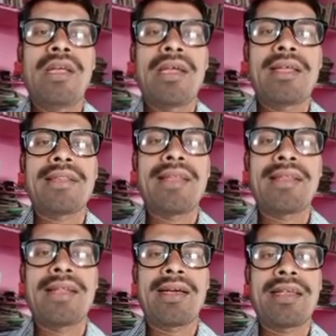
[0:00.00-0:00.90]
then
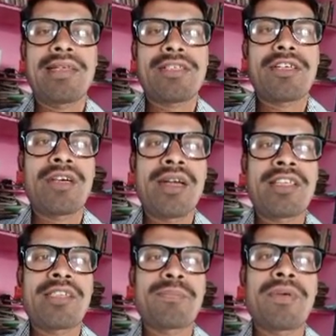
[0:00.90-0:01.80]
that is called
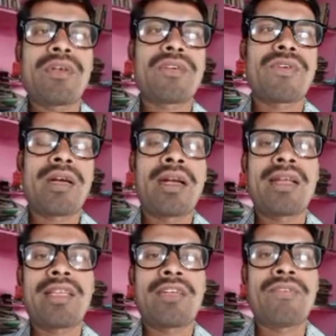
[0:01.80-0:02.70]
as a pure
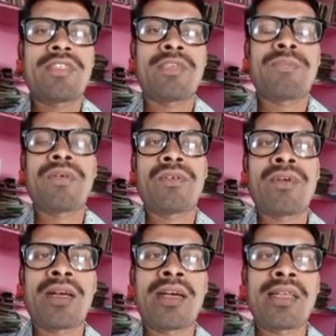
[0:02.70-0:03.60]
quadratic equation. Pure
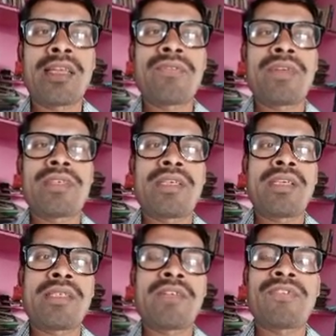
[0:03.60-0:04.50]
quadratic equation
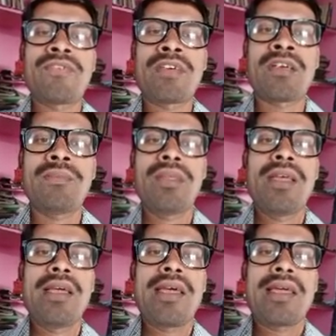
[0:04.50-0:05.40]
is of the form
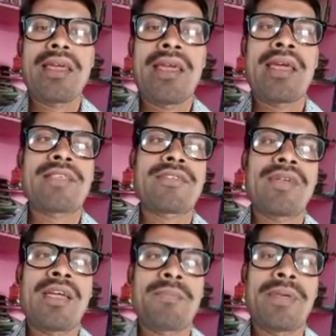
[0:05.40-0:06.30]
ax
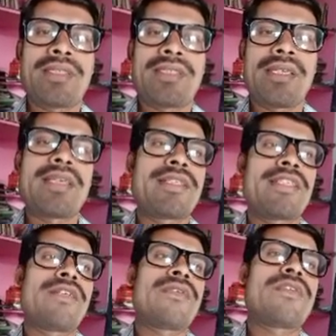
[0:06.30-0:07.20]
square plus c is
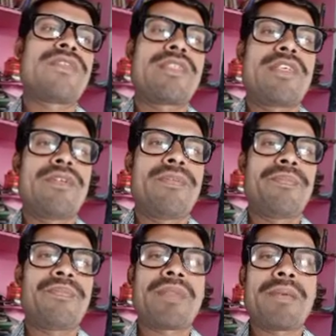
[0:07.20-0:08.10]
equal to 0.
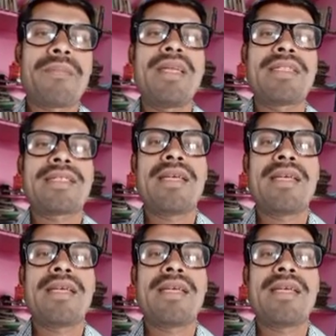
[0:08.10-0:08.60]
Means